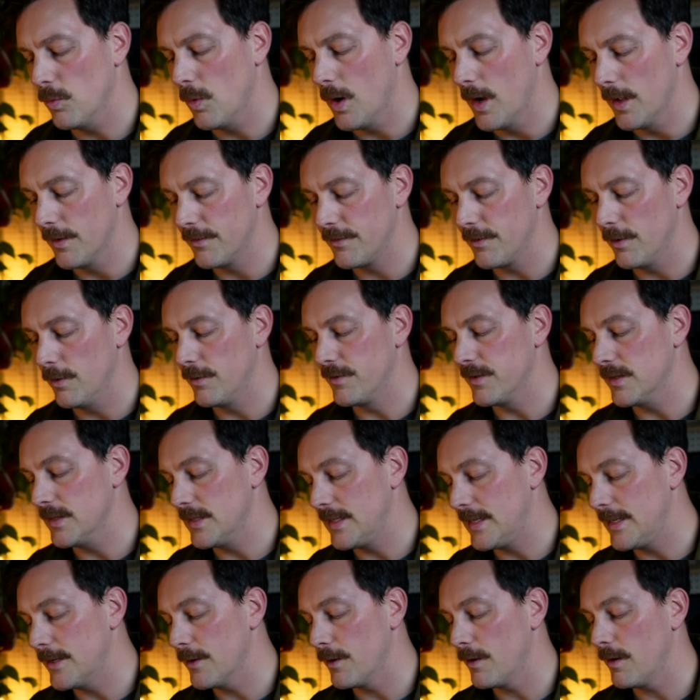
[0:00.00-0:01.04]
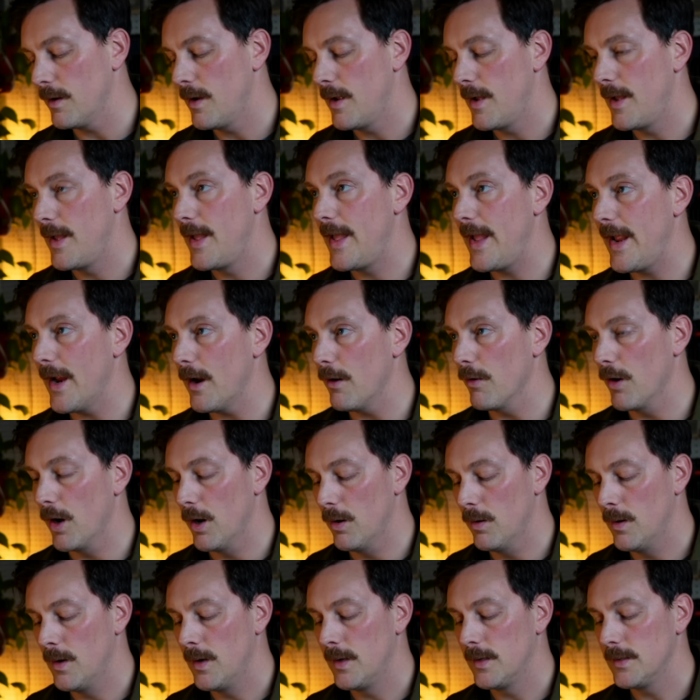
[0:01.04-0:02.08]
you want. So it's leader,
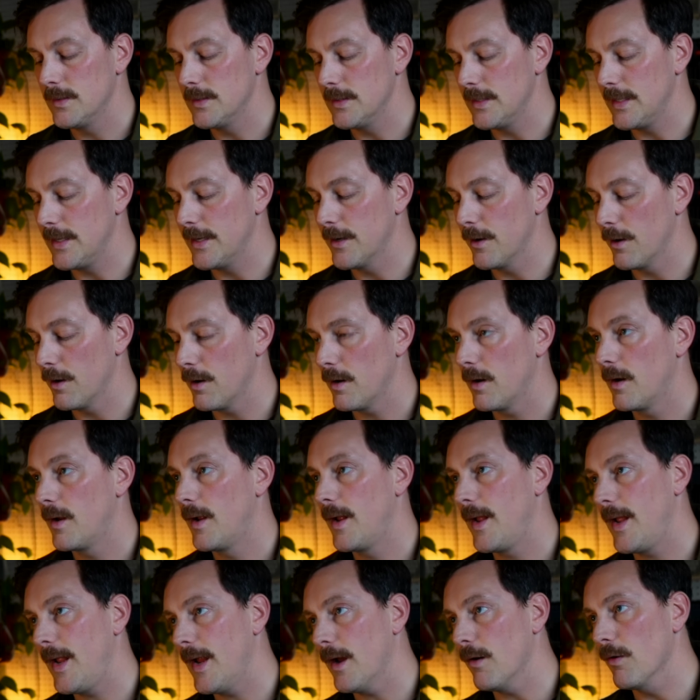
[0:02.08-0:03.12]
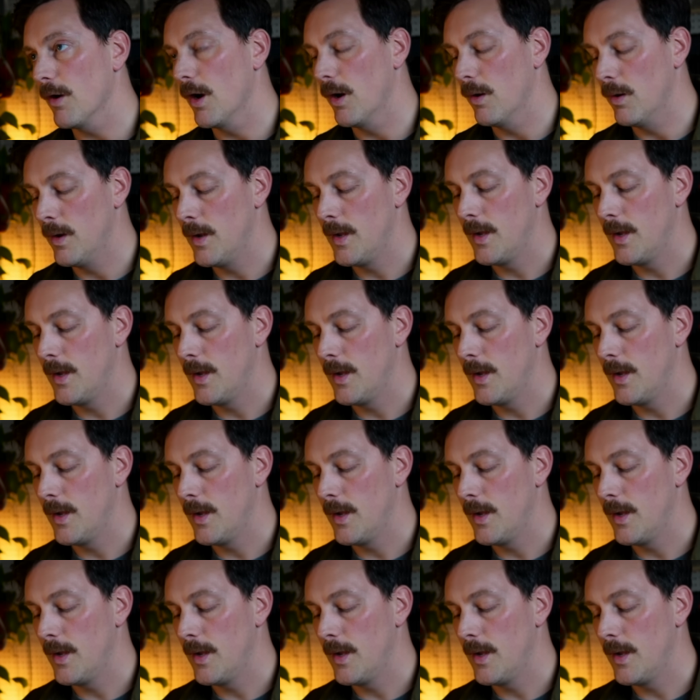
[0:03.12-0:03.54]
arrow, leader, arrow,